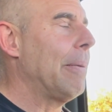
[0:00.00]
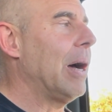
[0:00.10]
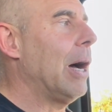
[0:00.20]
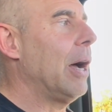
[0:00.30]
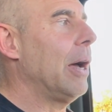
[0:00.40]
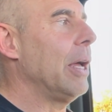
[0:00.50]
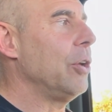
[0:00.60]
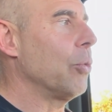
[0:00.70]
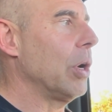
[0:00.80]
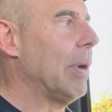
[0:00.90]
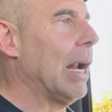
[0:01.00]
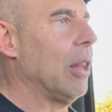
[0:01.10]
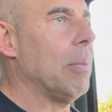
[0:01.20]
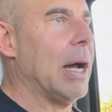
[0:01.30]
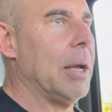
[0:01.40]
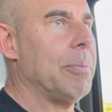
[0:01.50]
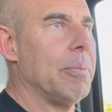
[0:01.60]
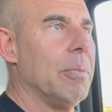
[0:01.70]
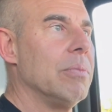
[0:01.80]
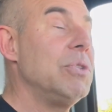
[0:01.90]
and you're worried about how the body,
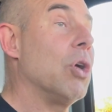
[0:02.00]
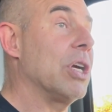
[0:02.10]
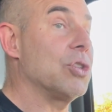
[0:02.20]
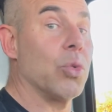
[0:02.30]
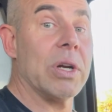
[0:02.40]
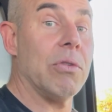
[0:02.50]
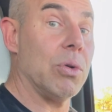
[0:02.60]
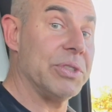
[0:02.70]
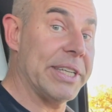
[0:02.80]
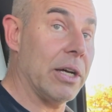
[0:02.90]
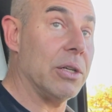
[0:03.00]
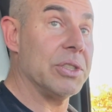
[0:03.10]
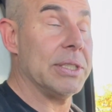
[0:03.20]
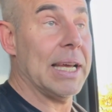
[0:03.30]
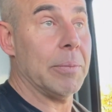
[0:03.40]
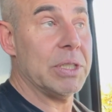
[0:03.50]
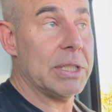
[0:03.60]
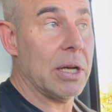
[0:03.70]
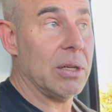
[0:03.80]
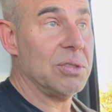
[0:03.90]
you know, gets rid of old cells and damaged
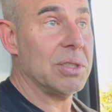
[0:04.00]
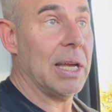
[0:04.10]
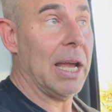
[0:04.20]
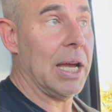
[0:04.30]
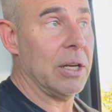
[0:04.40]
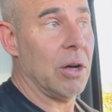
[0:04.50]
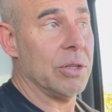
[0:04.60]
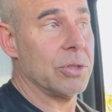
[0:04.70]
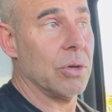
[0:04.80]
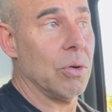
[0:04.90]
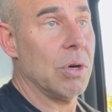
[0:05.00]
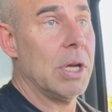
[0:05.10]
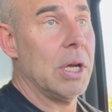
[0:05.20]
cells, and also